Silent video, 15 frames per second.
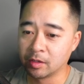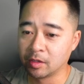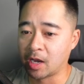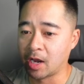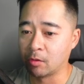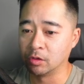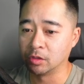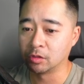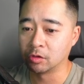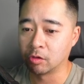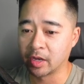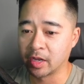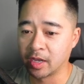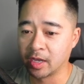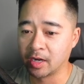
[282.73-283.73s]
I would go
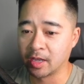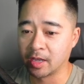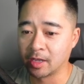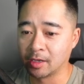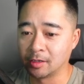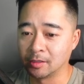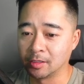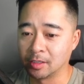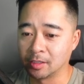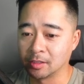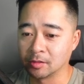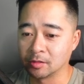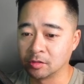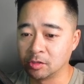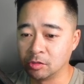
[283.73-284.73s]
ahead and
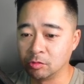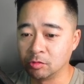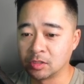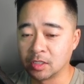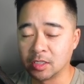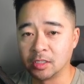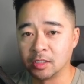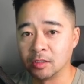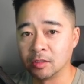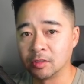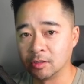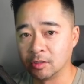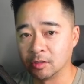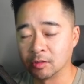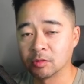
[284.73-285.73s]
use the
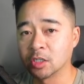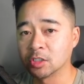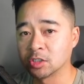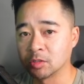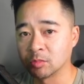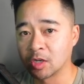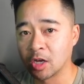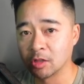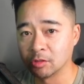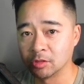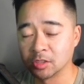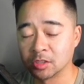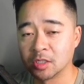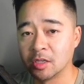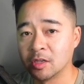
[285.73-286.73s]
custom
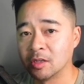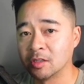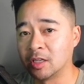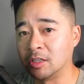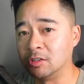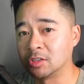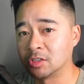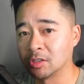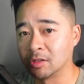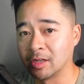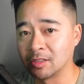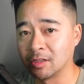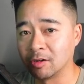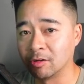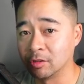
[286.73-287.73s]
colors that you
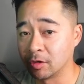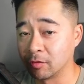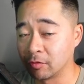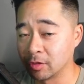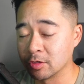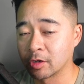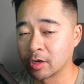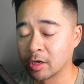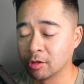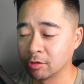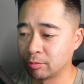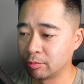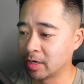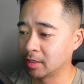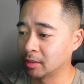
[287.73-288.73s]
selected earlier for your color
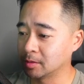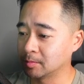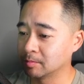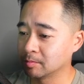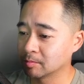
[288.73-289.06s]
branding.